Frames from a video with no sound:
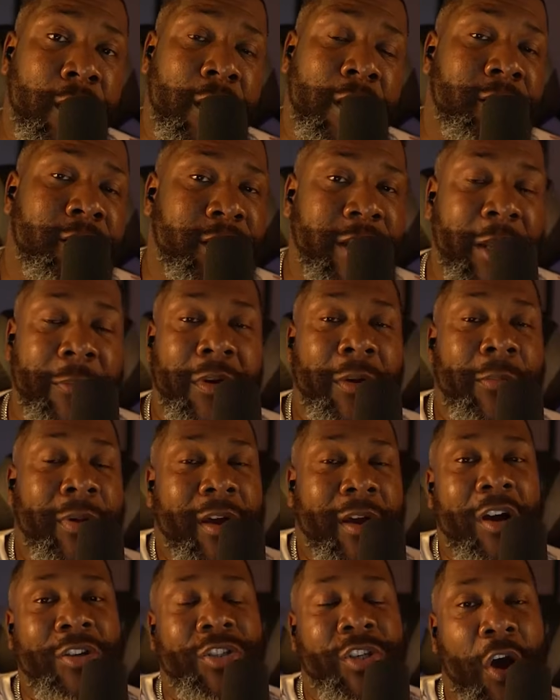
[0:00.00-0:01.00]
simply
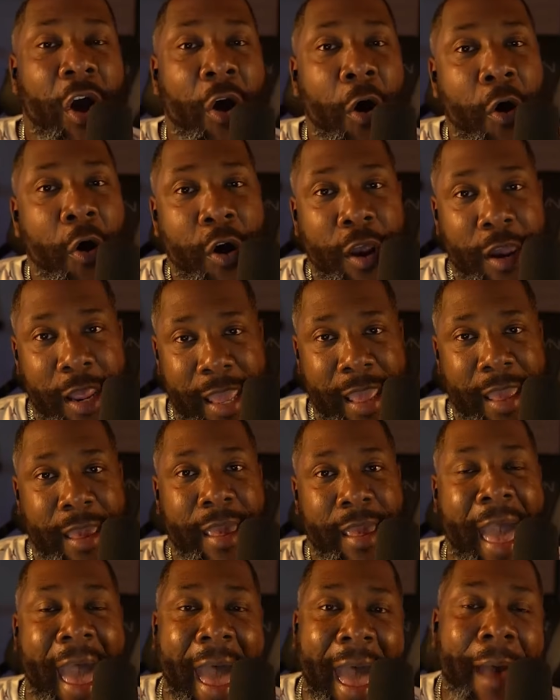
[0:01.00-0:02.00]
because you're hard head.
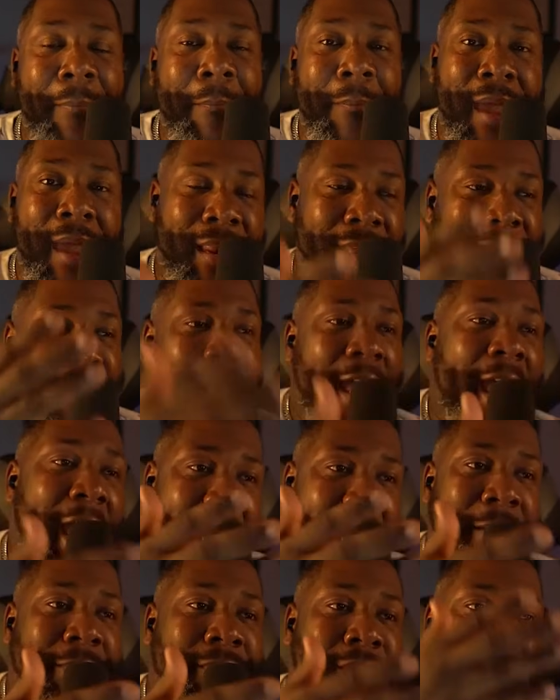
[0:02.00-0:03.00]
How many
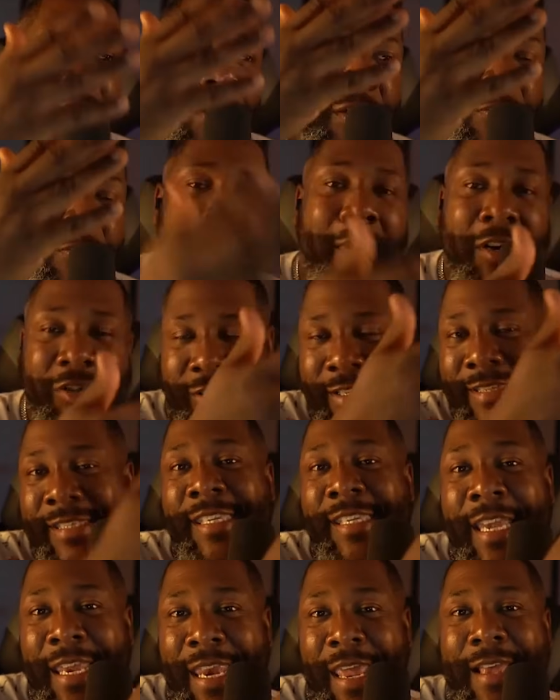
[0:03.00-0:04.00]
times must you
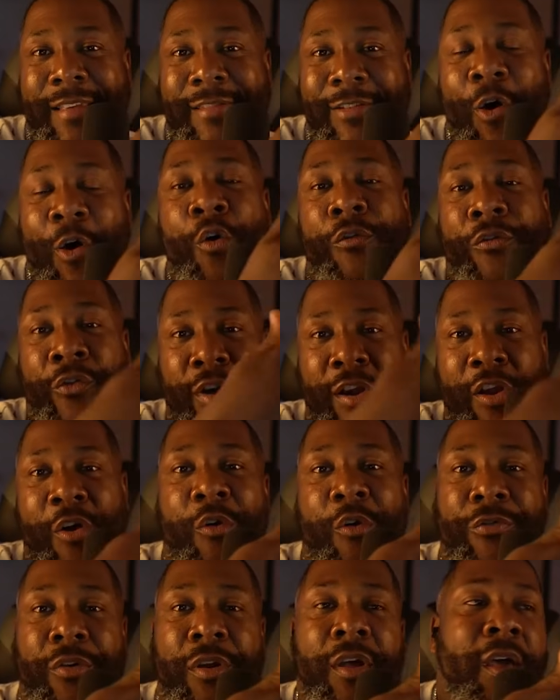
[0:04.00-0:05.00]
see this over and
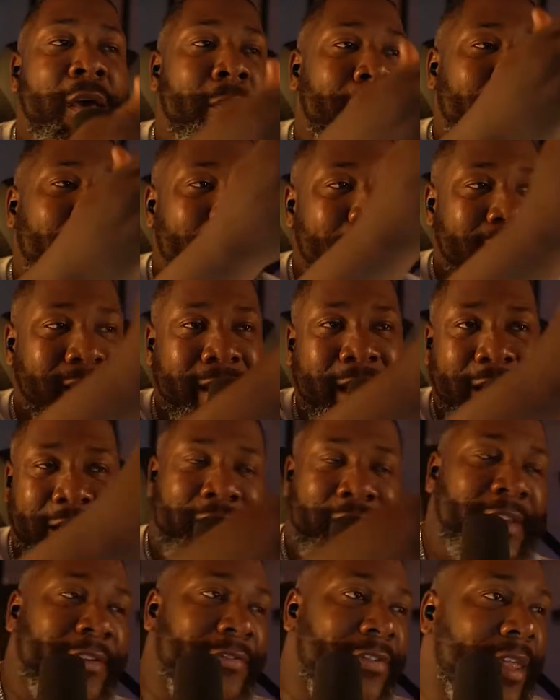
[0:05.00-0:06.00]
over? But let's get
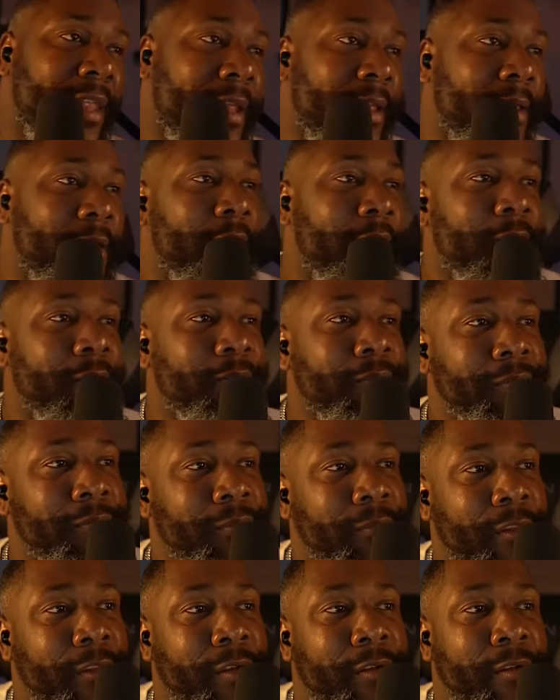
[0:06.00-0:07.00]
to the video.
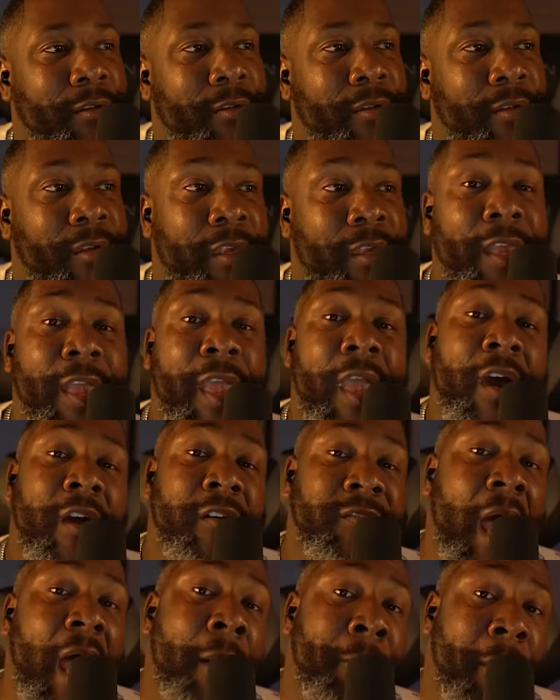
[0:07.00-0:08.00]
Yeah, because I'm